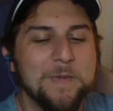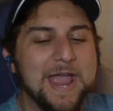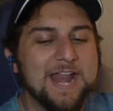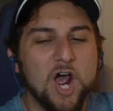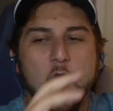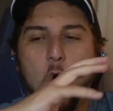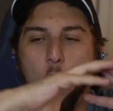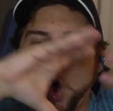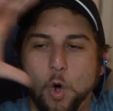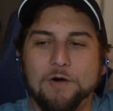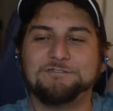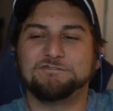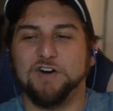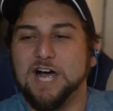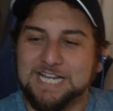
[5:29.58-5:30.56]
made a whole
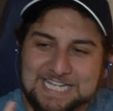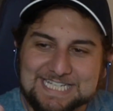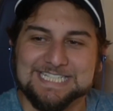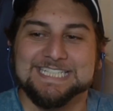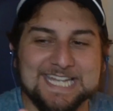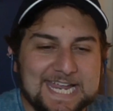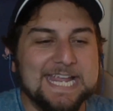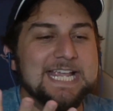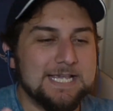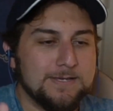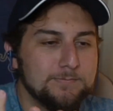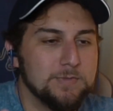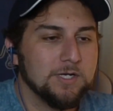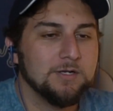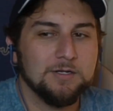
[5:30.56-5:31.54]
fucking
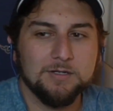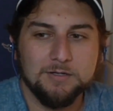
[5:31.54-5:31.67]
team?